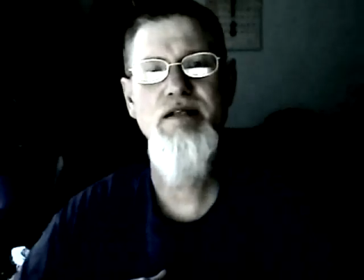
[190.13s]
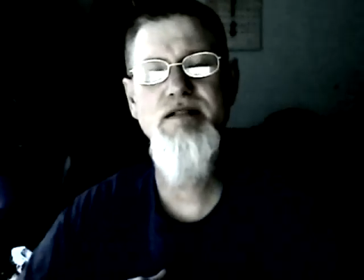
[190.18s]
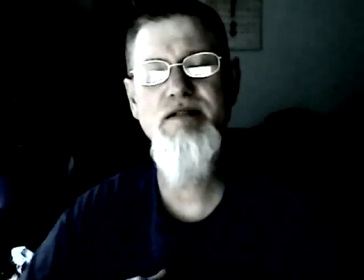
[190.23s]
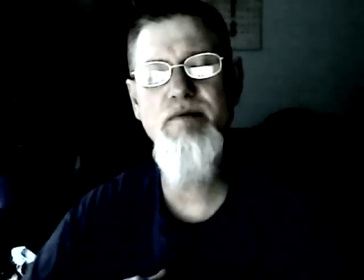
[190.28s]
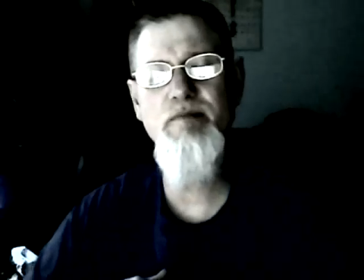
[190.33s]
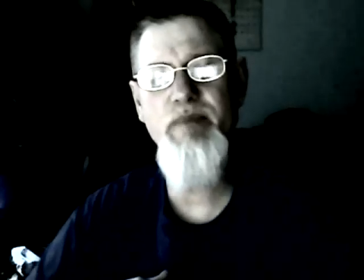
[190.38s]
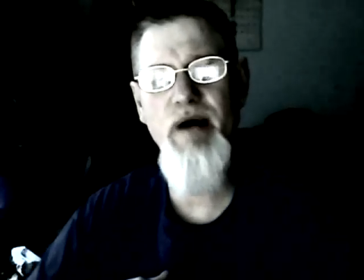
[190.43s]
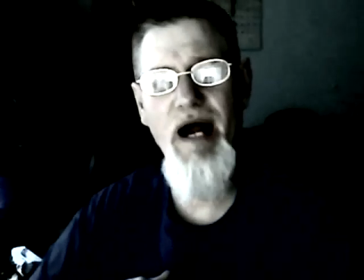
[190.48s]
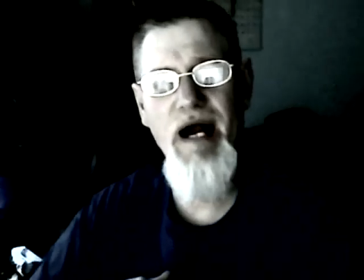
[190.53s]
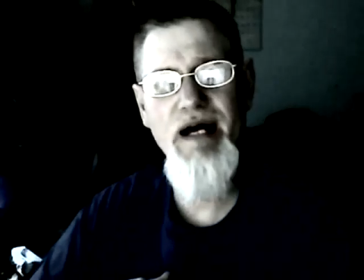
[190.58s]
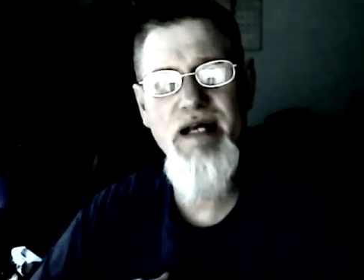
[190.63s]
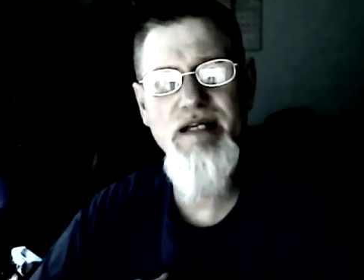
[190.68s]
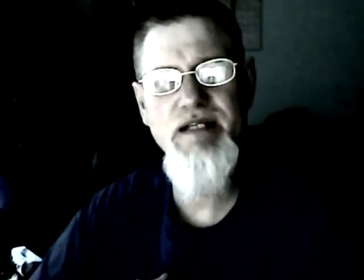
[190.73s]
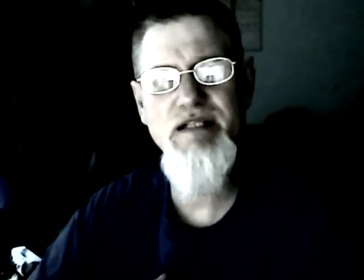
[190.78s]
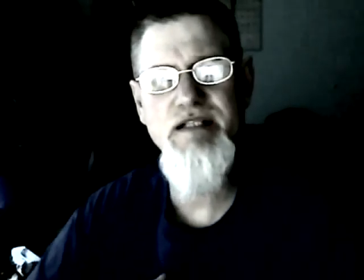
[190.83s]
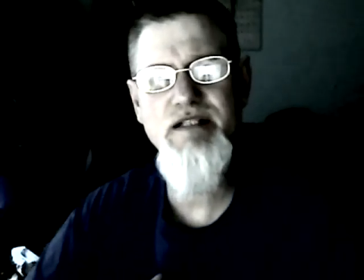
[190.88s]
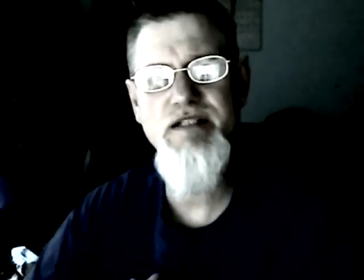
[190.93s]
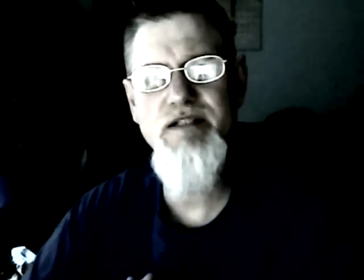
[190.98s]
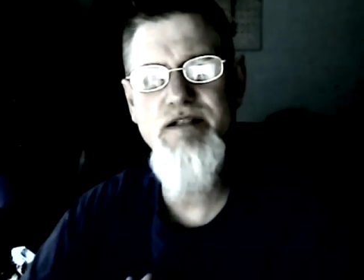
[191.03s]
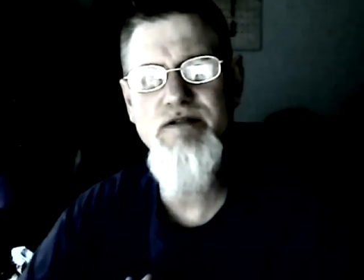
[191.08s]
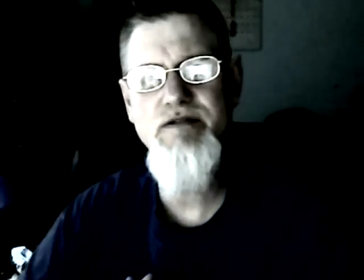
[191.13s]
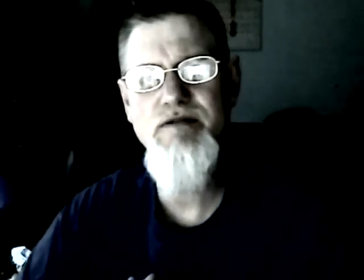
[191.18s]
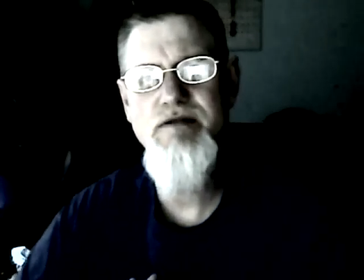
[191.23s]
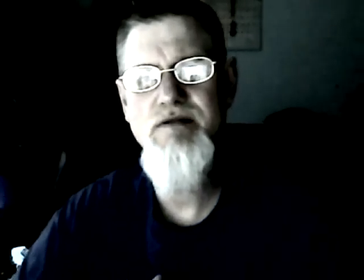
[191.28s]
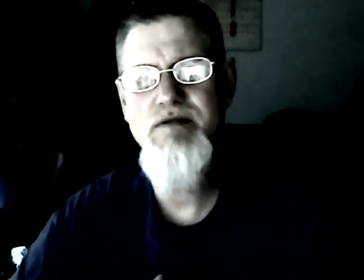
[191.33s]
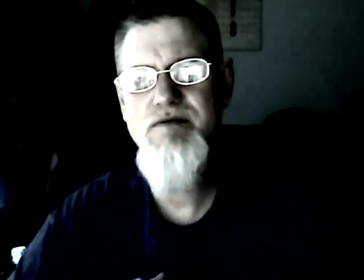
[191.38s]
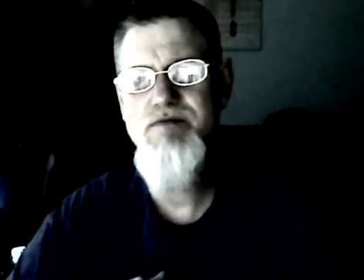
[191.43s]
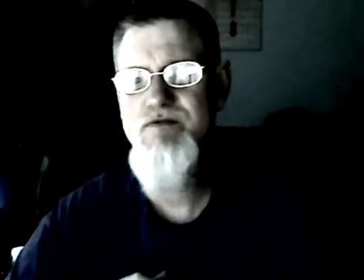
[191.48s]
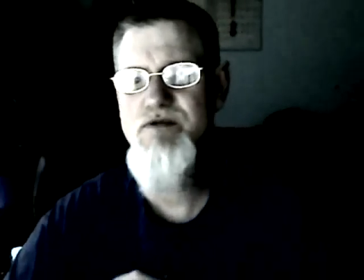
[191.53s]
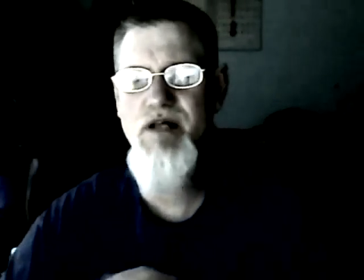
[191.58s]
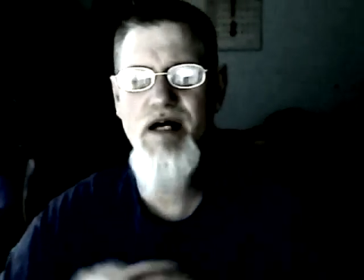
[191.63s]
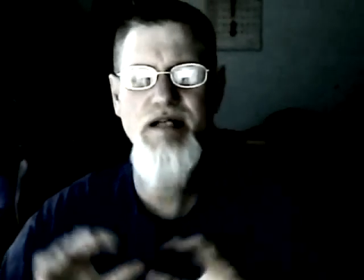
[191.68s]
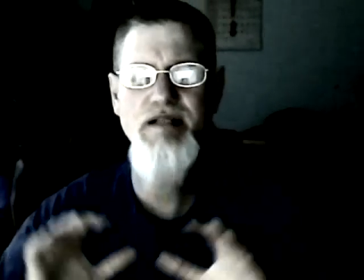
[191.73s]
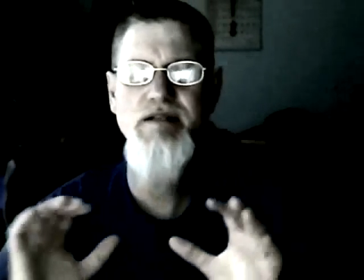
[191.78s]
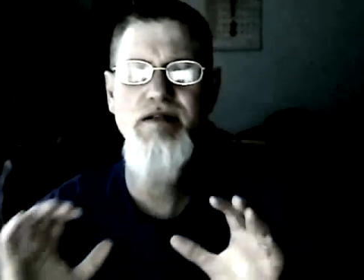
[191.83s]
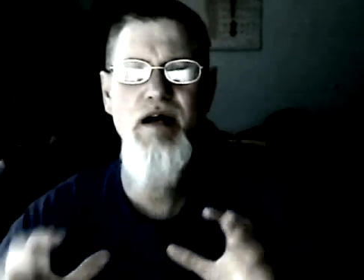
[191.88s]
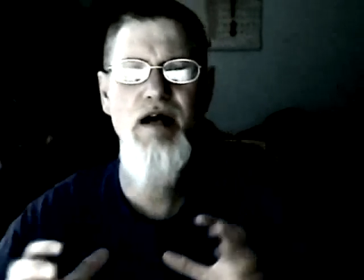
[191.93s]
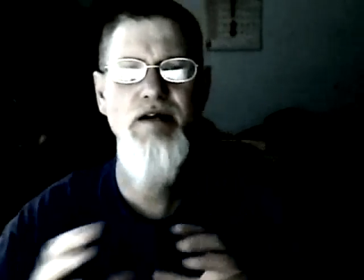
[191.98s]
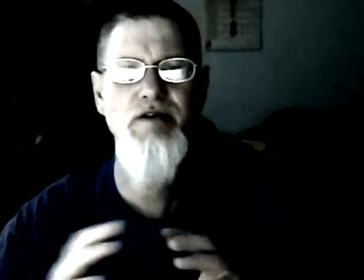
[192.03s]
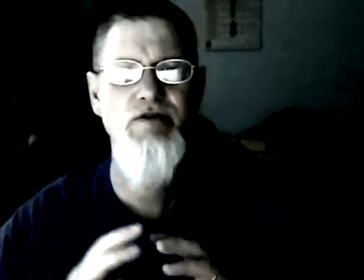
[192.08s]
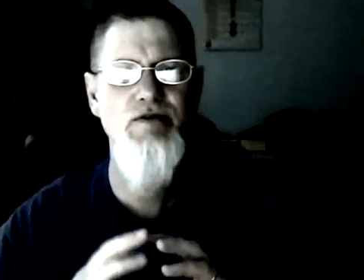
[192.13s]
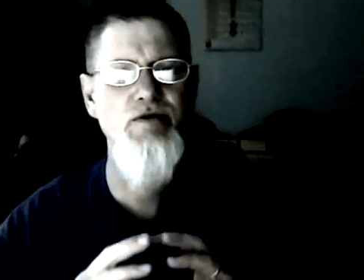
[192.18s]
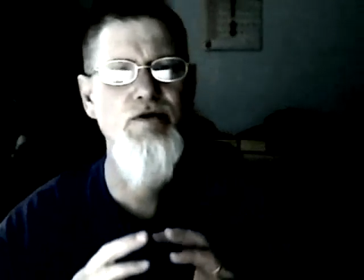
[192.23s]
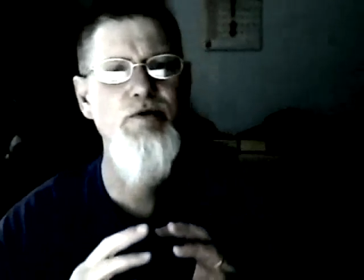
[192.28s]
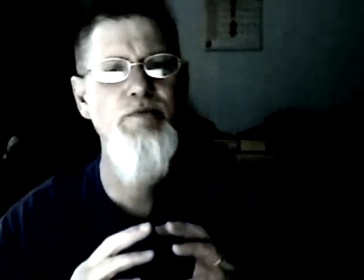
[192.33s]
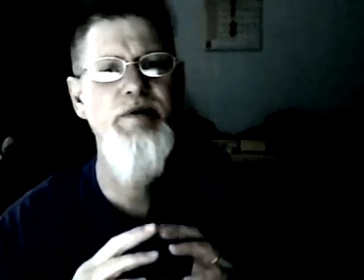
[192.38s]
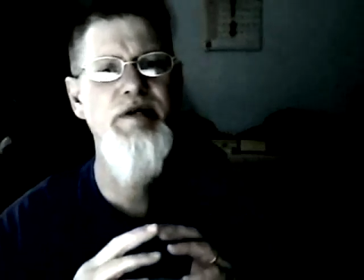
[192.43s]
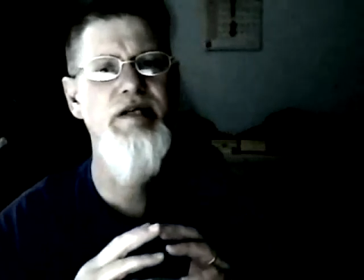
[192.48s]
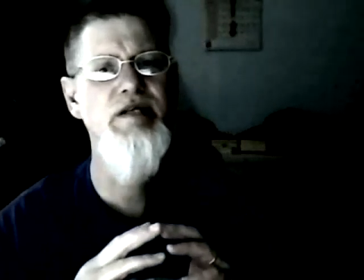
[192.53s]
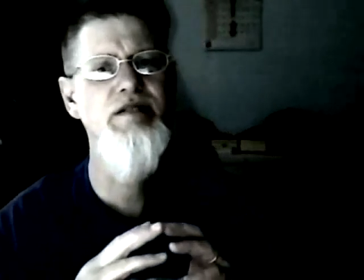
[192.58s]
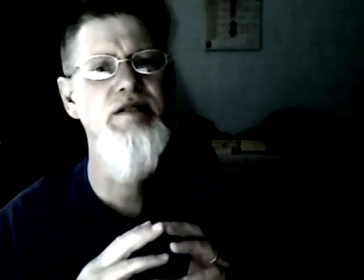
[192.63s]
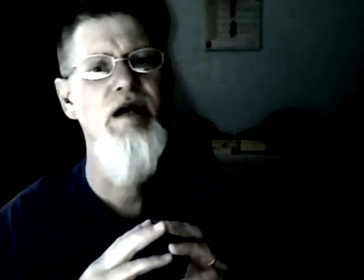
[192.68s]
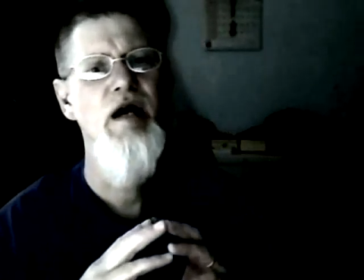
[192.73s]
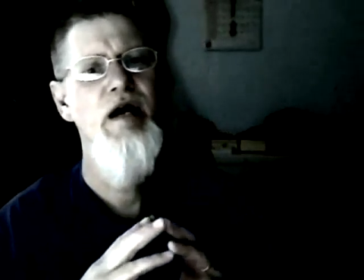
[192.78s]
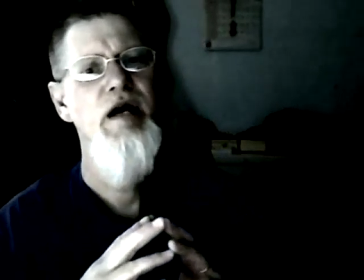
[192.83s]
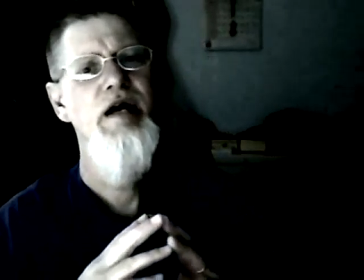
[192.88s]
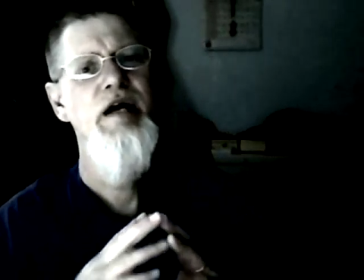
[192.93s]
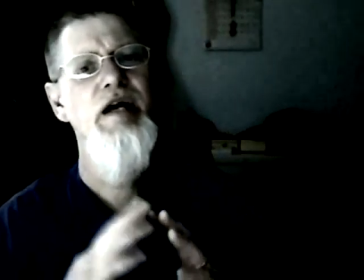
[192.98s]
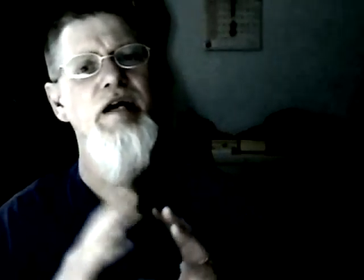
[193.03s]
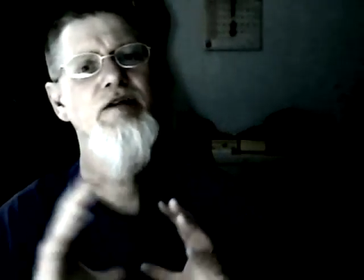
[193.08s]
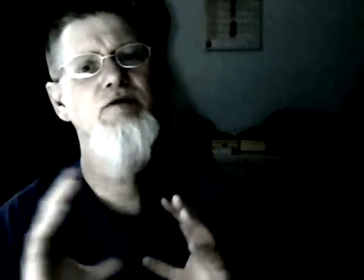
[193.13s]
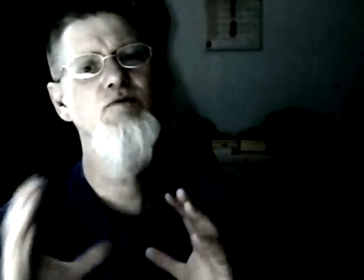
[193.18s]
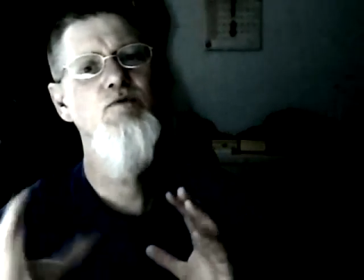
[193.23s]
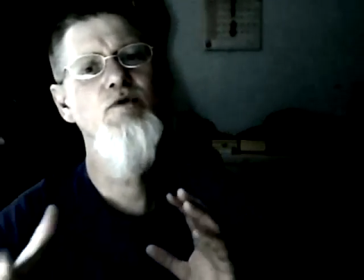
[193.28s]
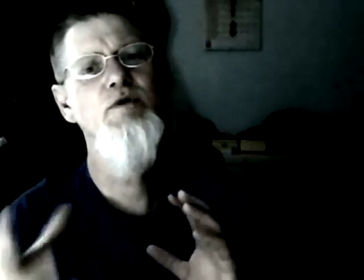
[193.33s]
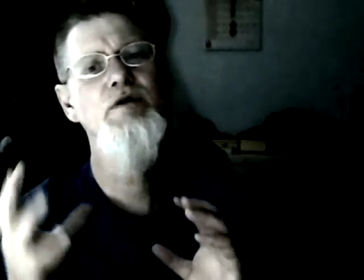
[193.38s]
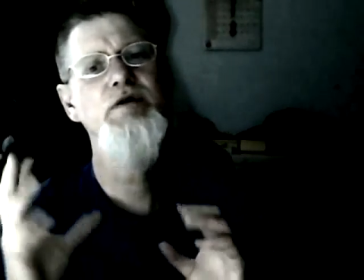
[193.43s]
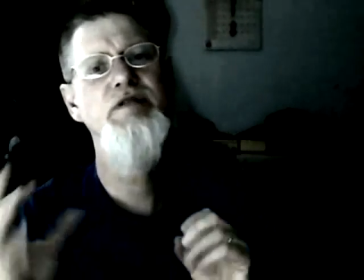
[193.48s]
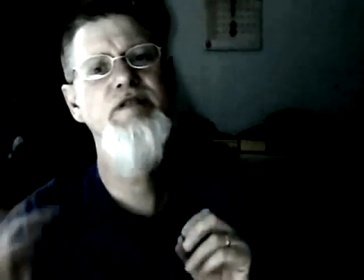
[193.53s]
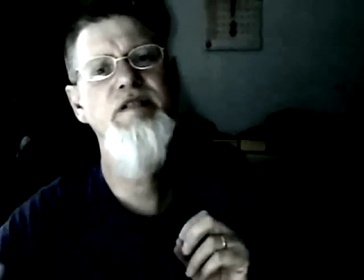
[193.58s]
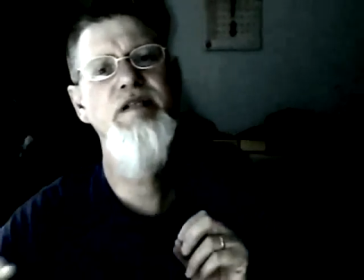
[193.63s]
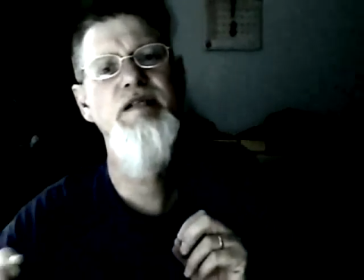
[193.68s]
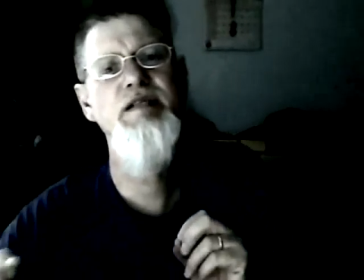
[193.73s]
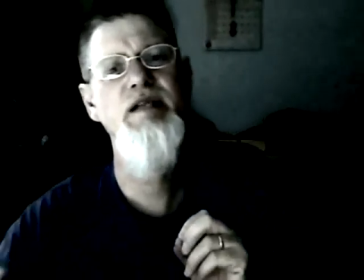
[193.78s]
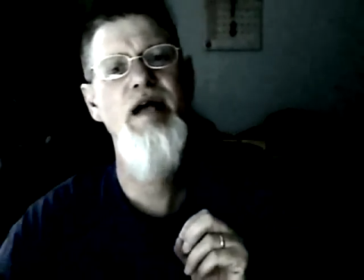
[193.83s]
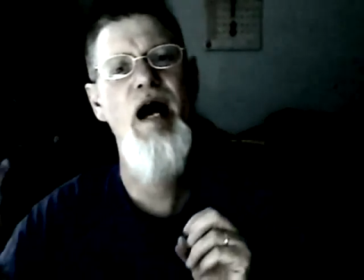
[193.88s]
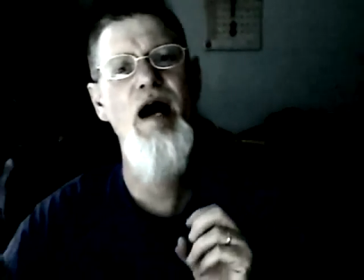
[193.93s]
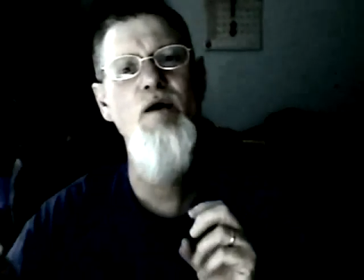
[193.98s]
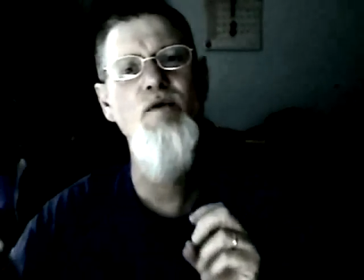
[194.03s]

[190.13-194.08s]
has abandoned you? Well, that's not true because His Word says,